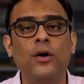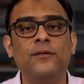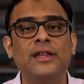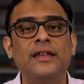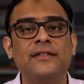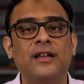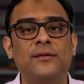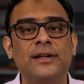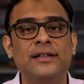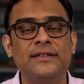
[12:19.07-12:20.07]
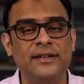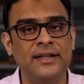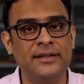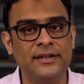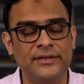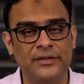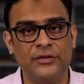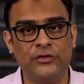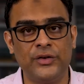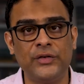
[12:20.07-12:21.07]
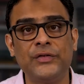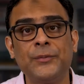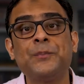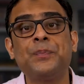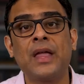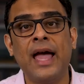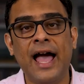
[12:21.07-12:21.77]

of these governance-related structures,